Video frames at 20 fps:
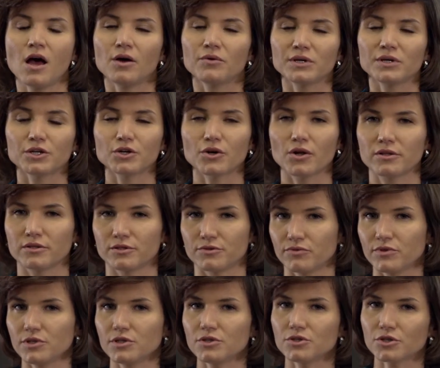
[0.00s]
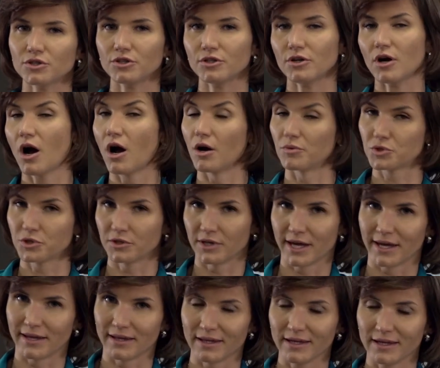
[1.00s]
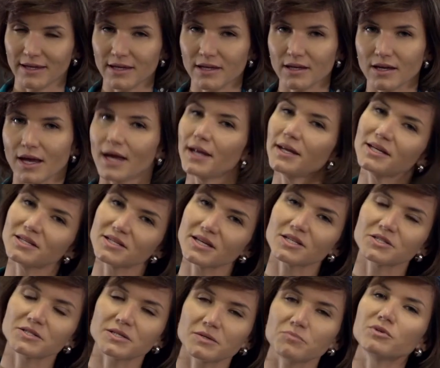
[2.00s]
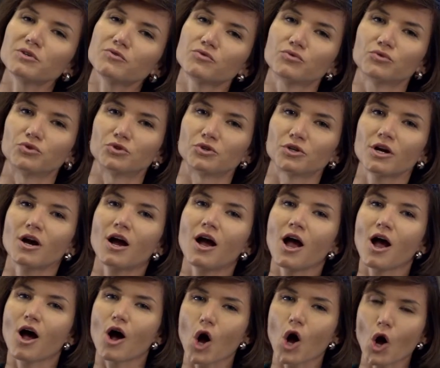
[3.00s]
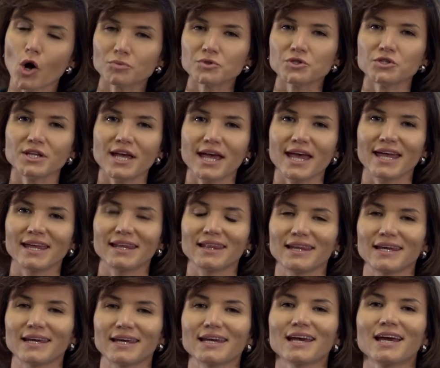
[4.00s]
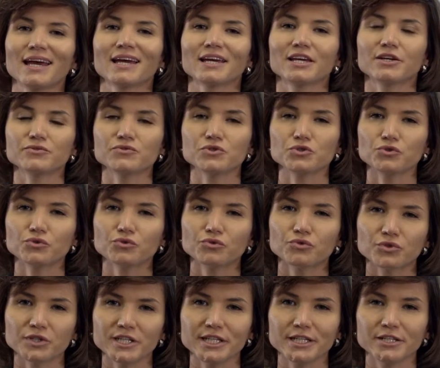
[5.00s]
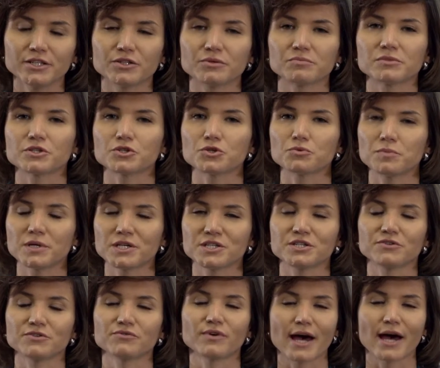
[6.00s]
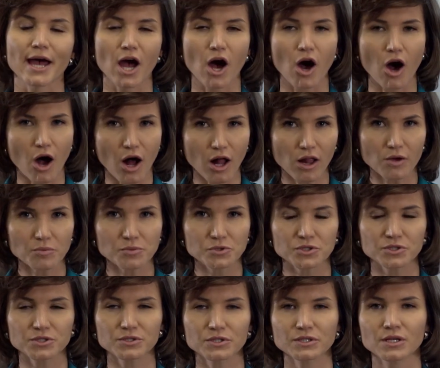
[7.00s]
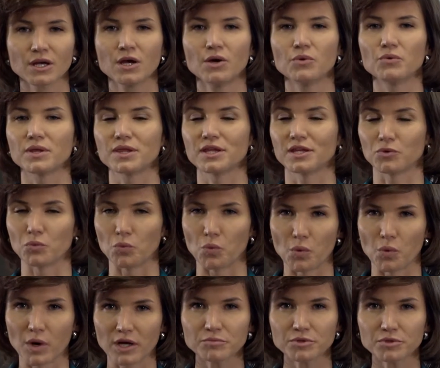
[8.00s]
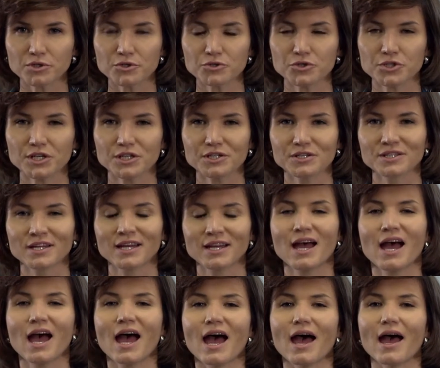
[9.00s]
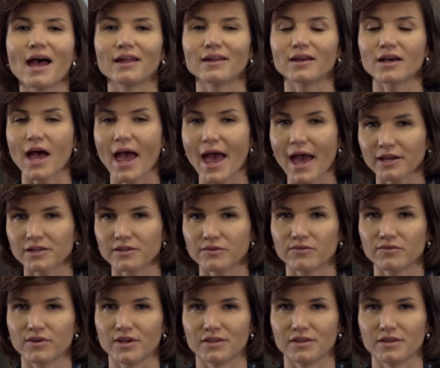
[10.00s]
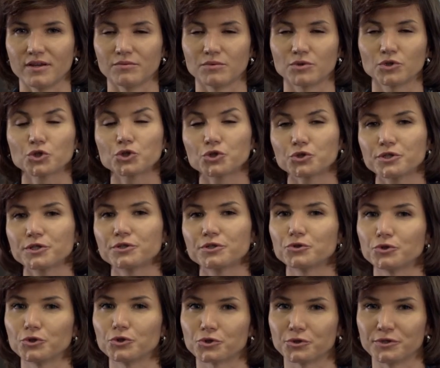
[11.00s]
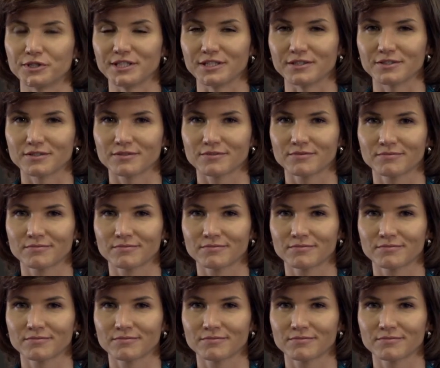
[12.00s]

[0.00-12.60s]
We call this feature option handling, and as I said before, option handling gives you freedom to specify all options within one project and activate them according to your needs.